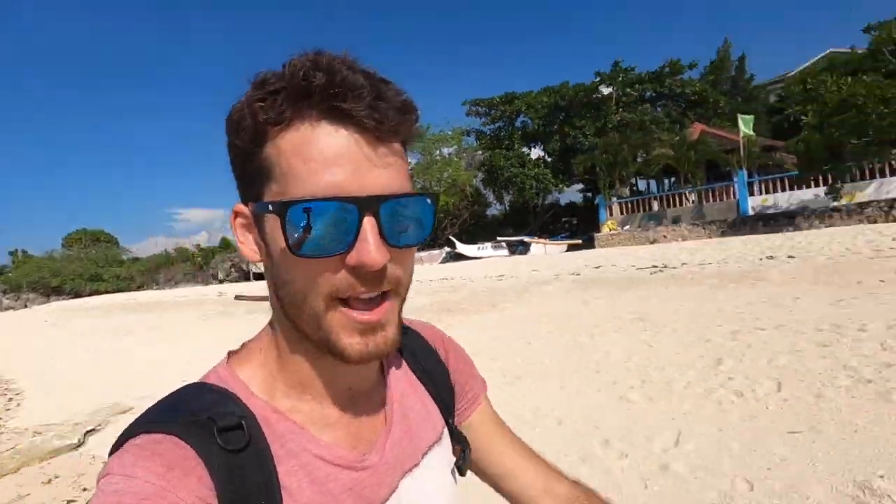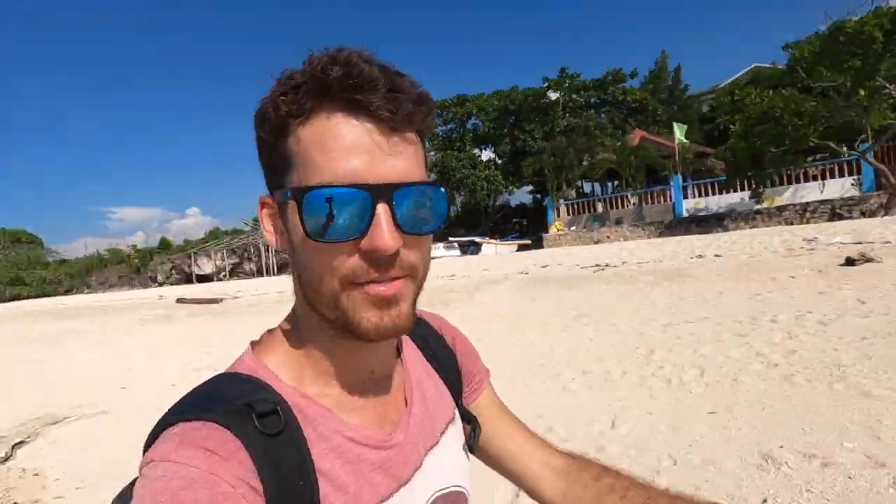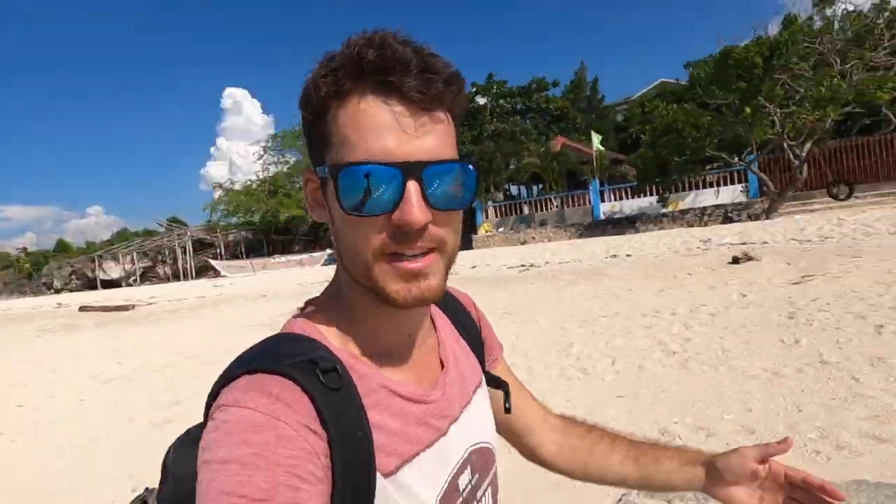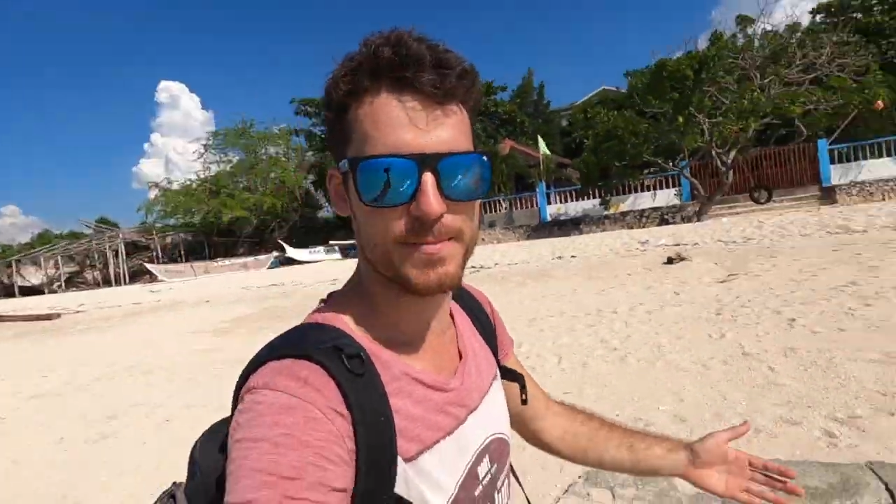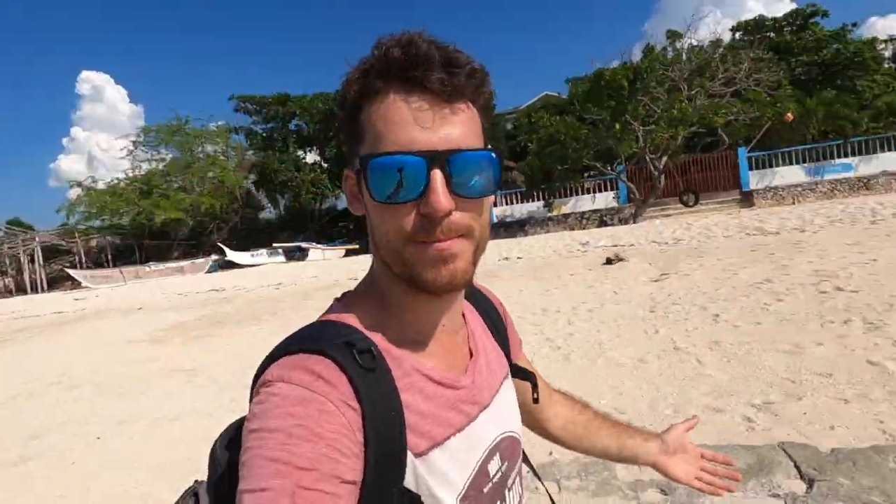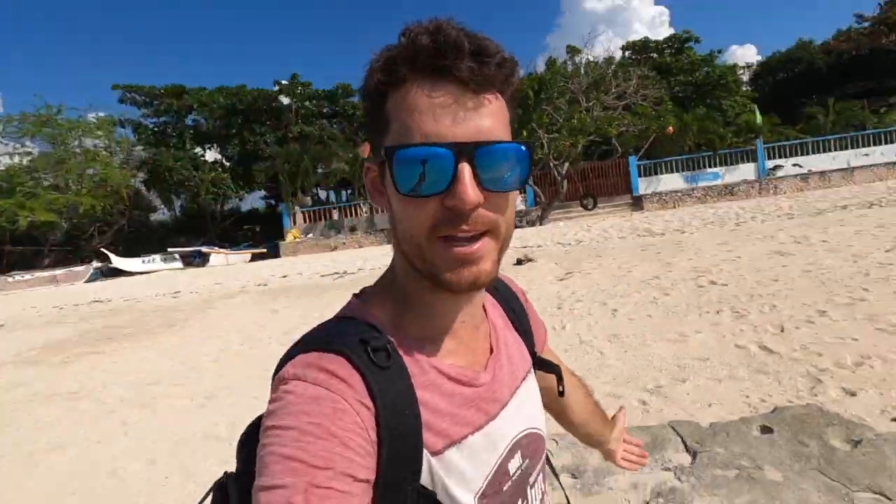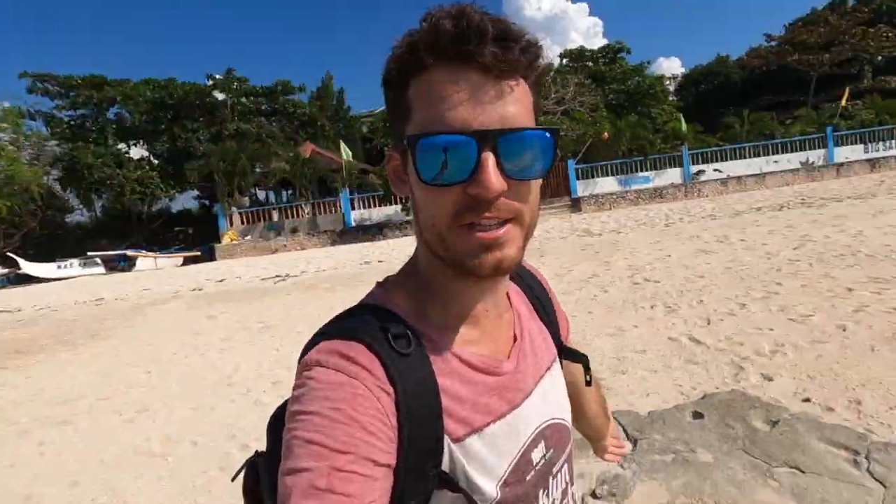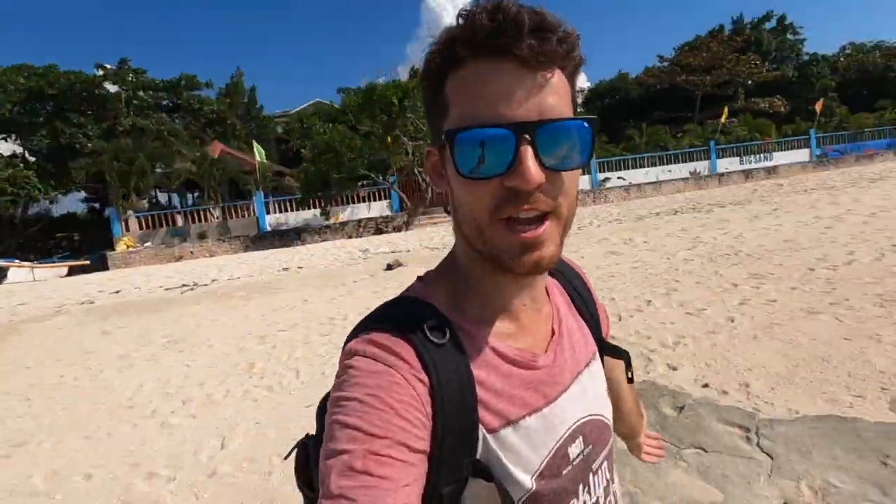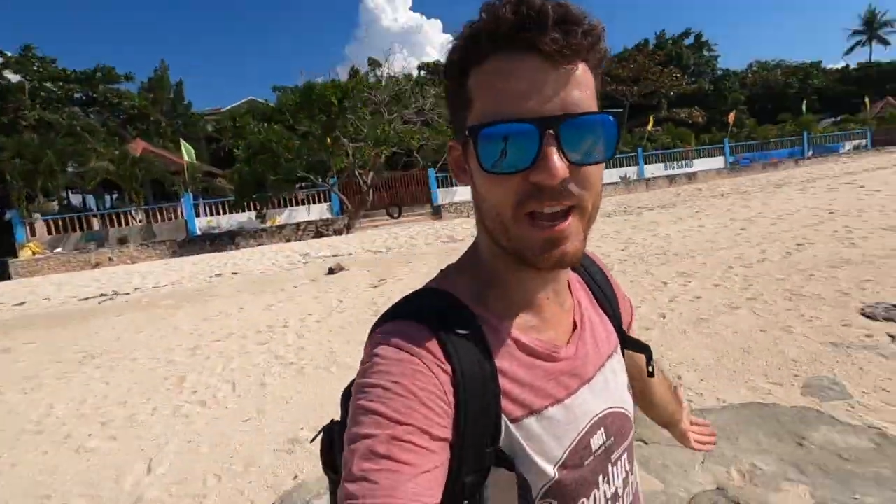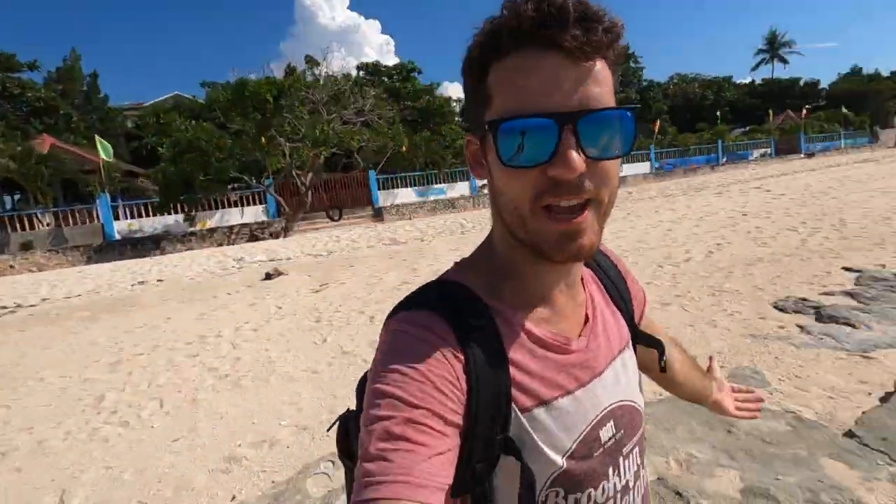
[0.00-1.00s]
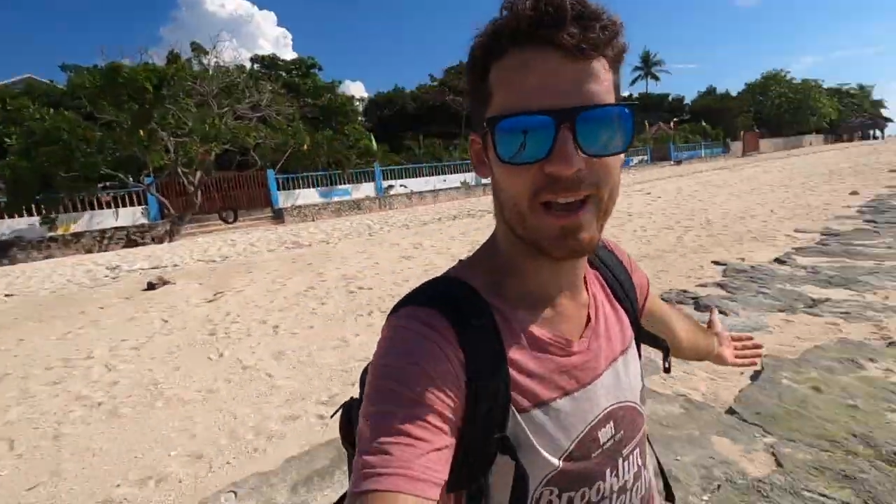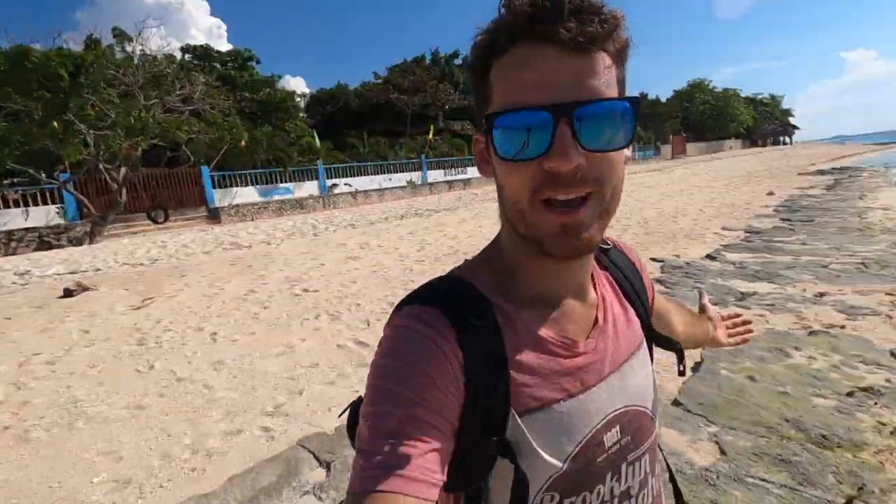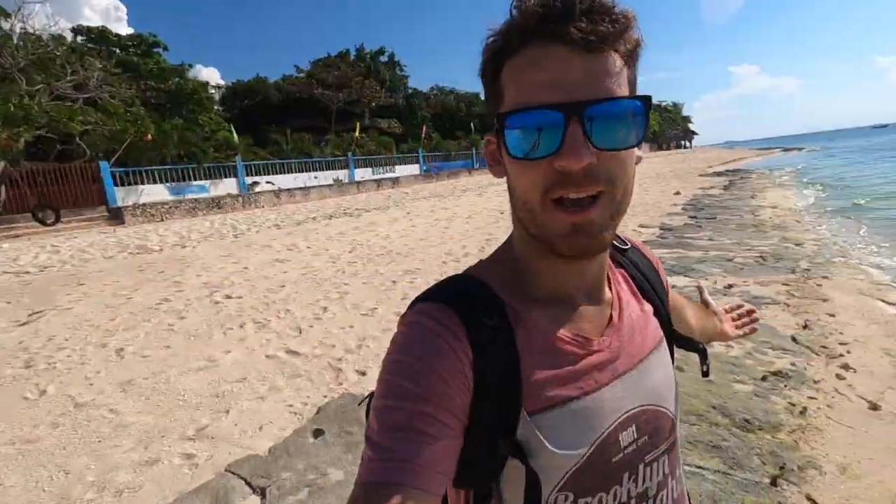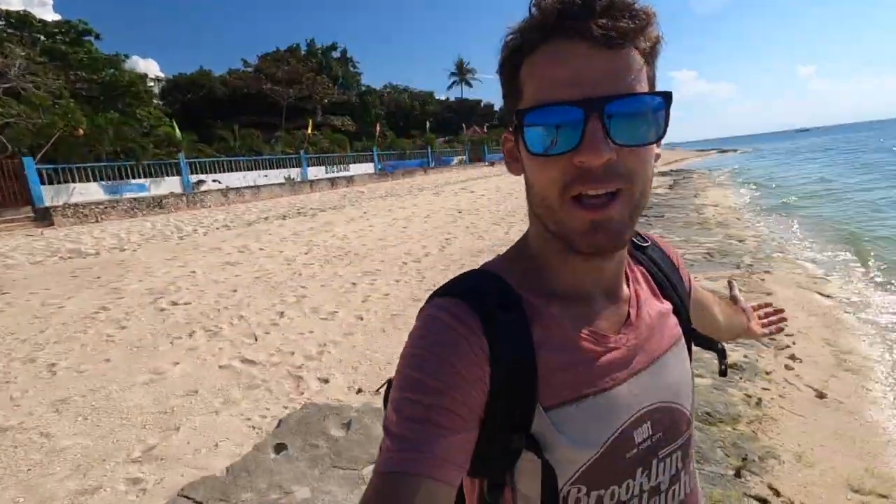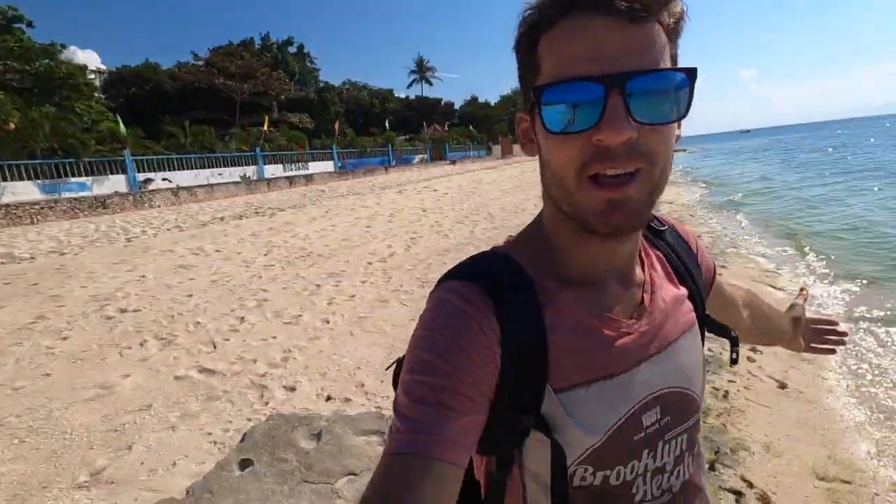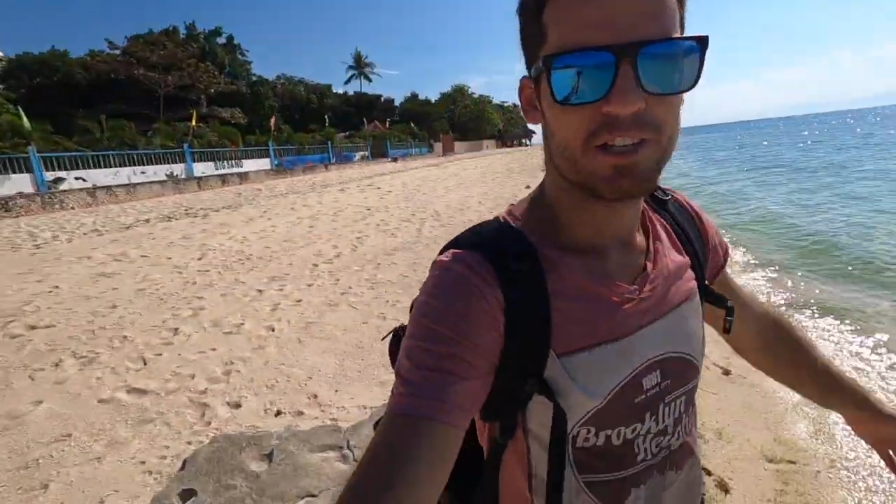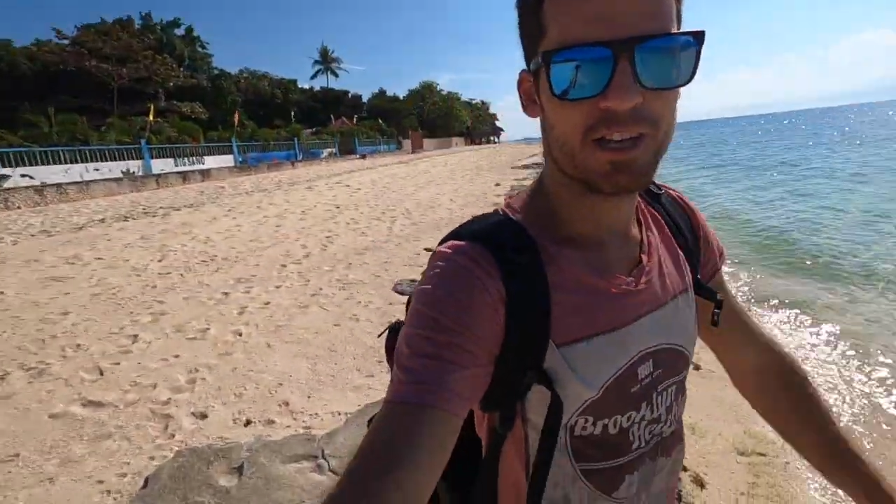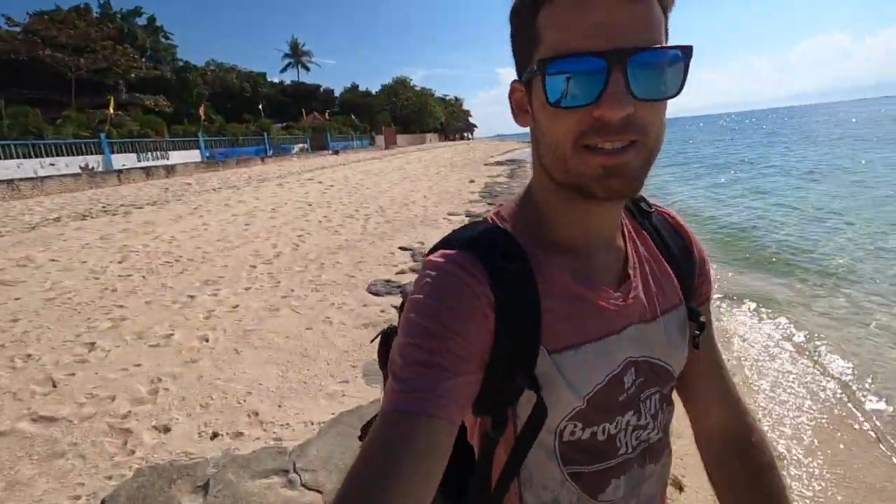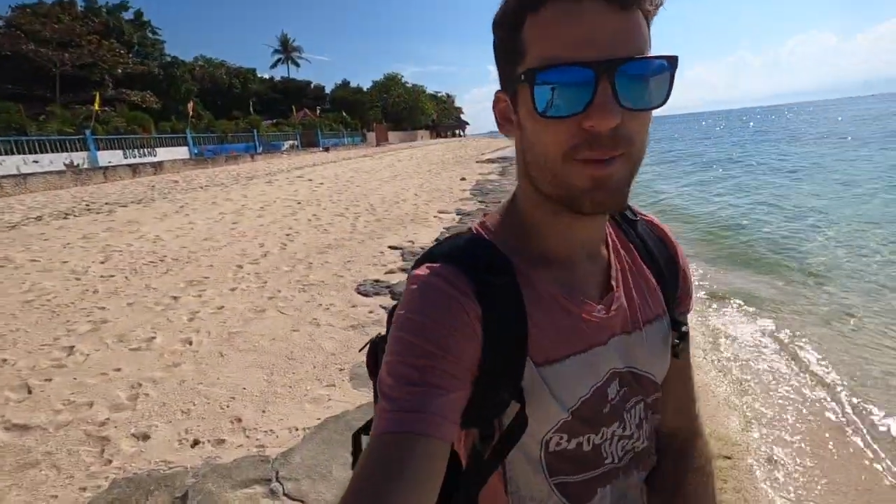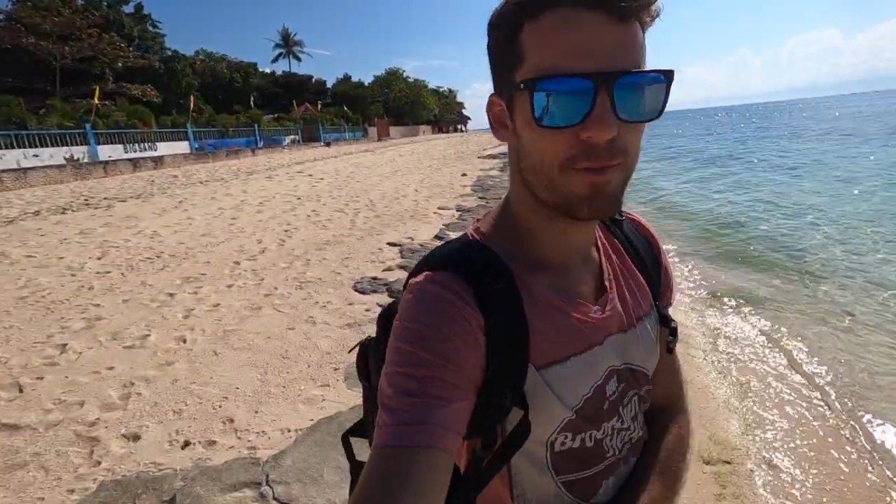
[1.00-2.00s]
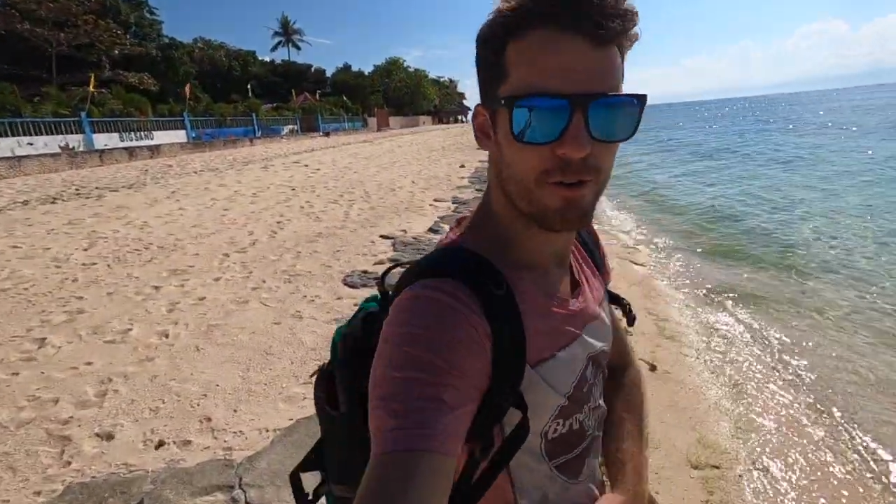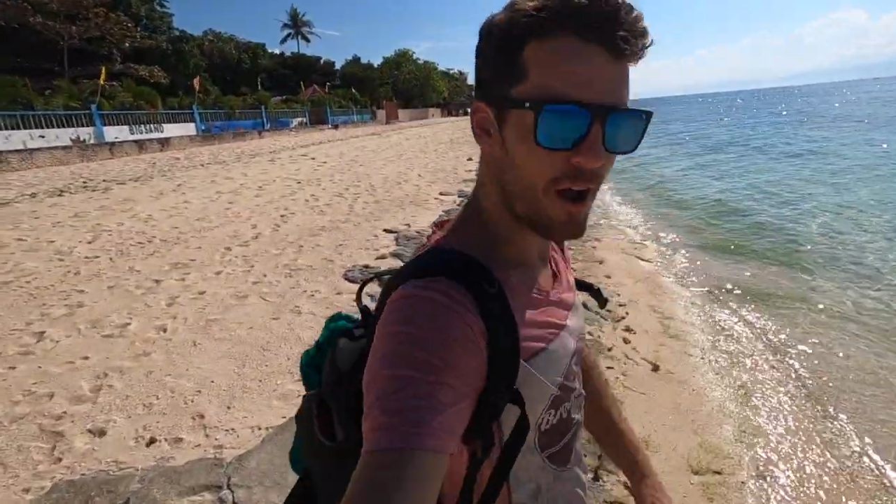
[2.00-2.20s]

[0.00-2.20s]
And this beach here, just up the